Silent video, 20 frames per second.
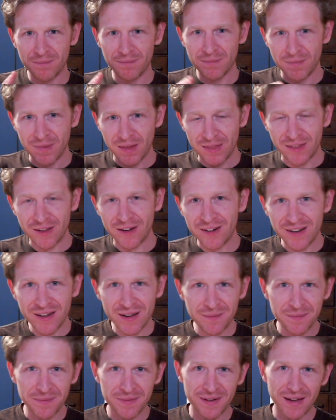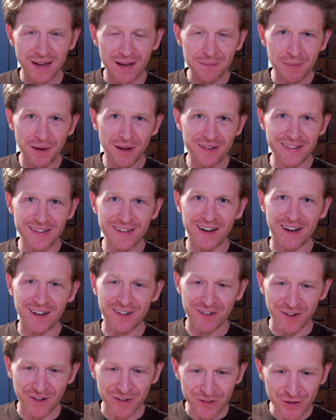Ethereum and Polygon
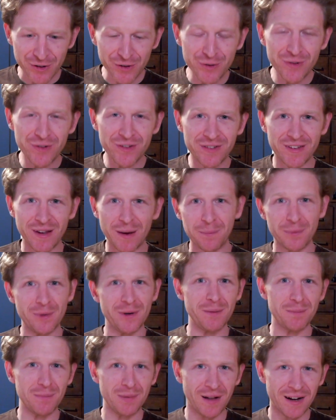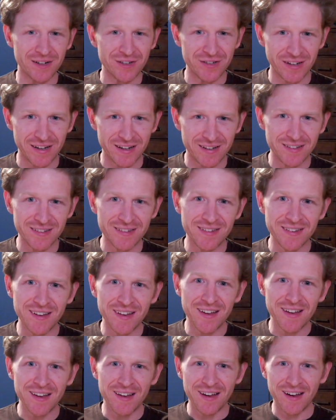are two separate blockchains.
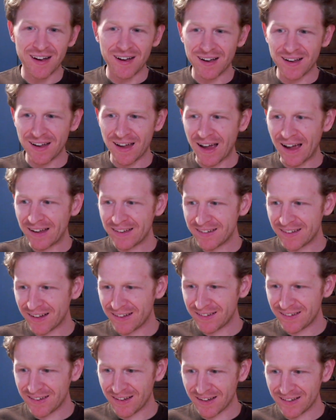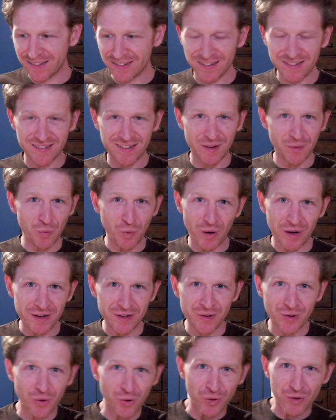Uh, assets exist on
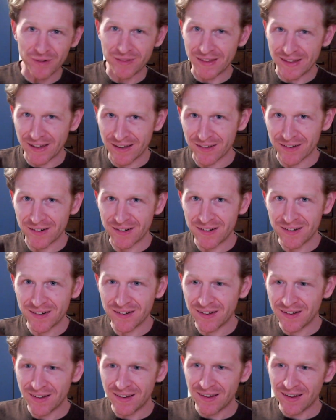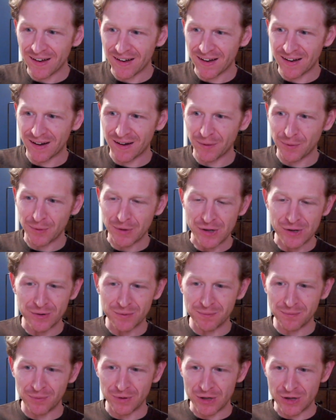one or the other. Uh, when you
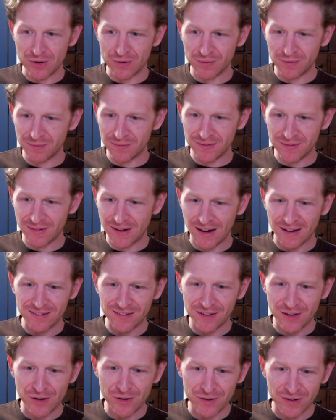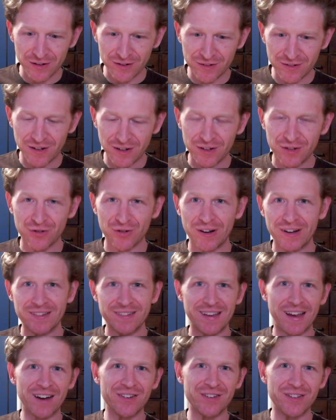when you execute a, a,
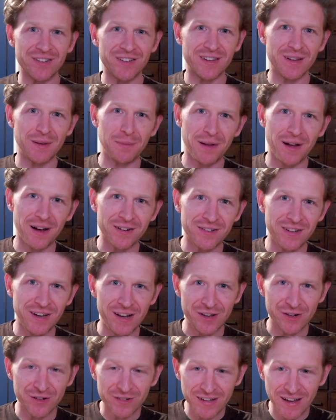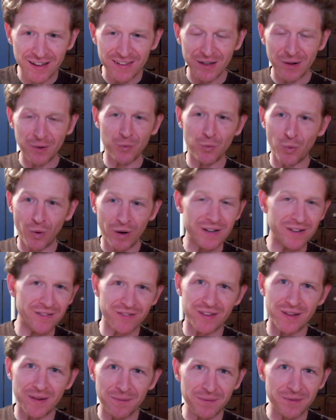transaction to the blockchain, you're telling one of
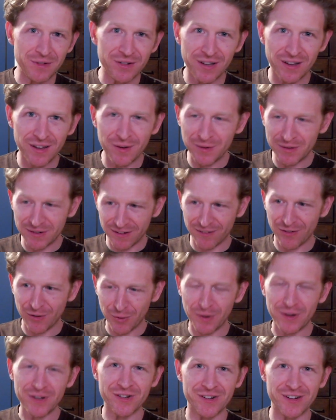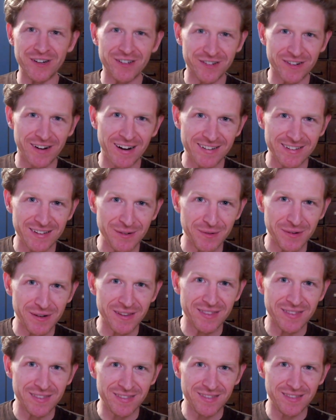them, you're telling whichever one you're interacting
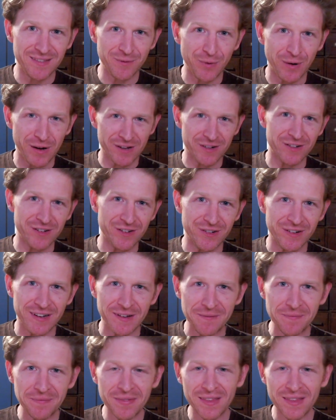with what you're doing.